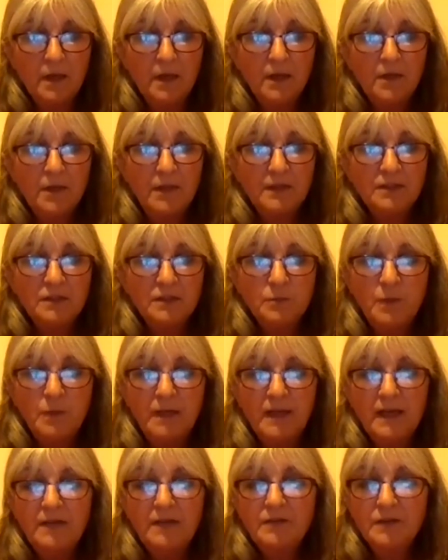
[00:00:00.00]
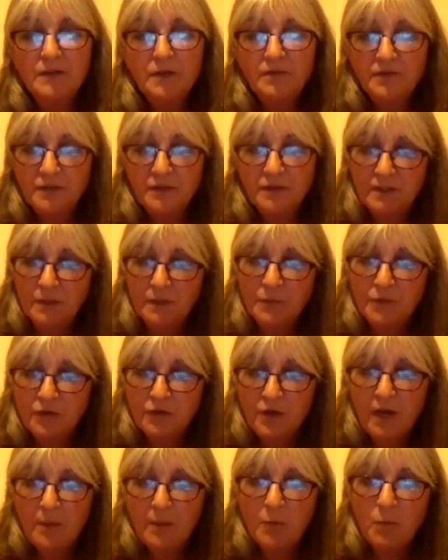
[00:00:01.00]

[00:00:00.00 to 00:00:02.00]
This has been evident for some time,